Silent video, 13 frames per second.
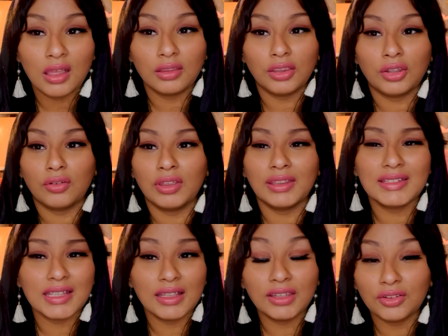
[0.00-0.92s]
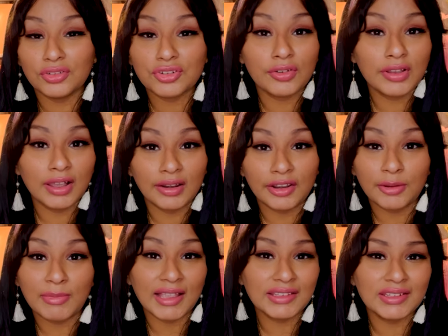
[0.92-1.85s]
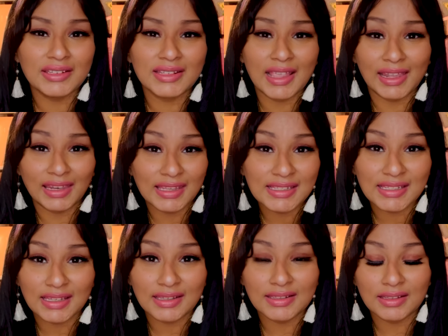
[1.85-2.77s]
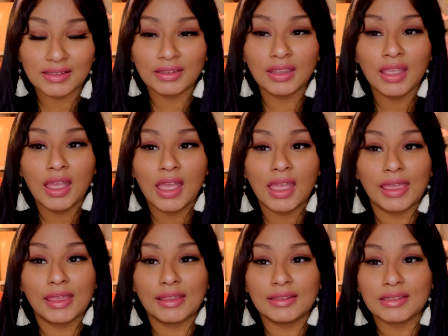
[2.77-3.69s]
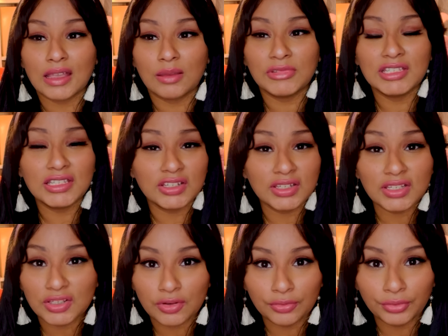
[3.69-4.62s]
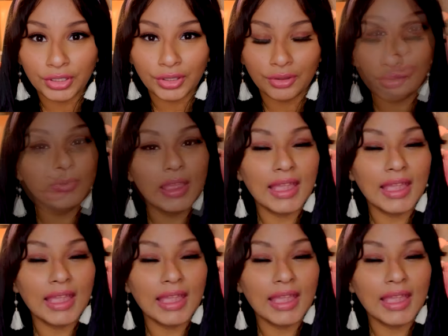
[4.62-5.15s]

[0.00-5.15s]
You know, it's a neutral color, matches any season, and um, it's just so cute.